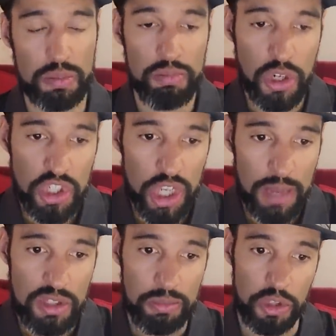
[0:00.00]
as much
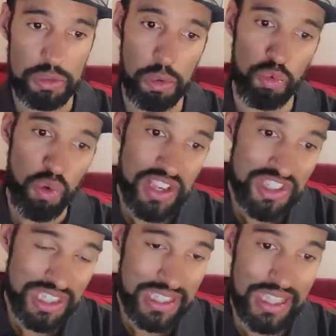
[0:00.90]
time as possible
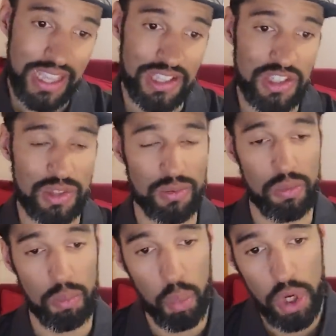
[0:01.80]
racing gaits
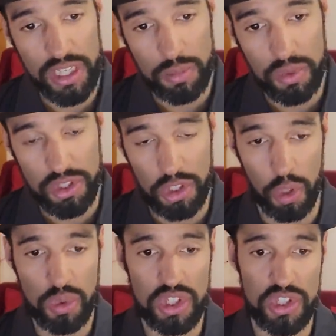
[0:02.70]
and working with the
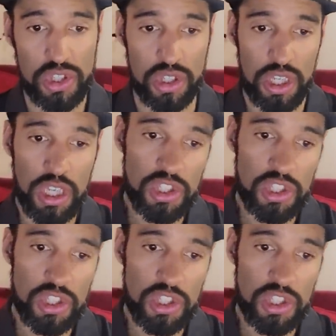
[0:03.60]
coaches to